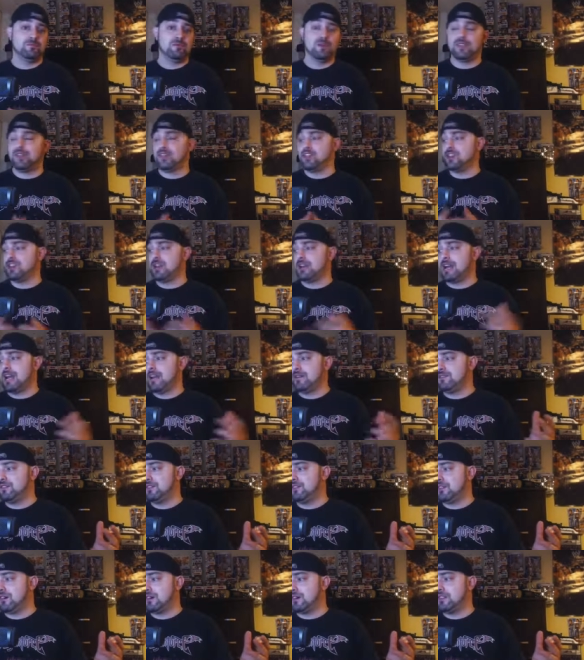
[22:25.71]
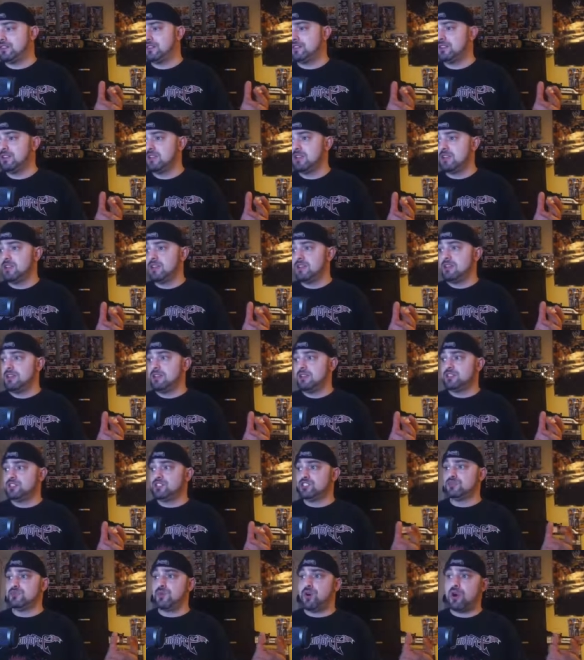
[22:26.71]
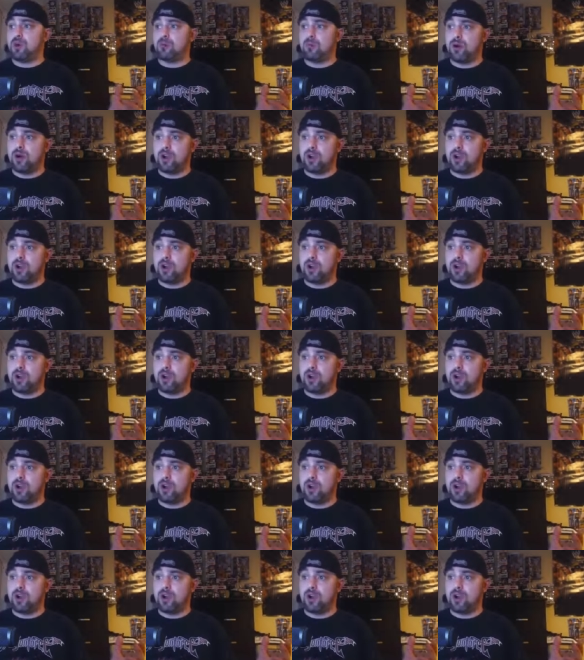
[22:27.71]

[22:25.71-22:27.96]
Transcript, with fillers: But then you're going to have the fucking smart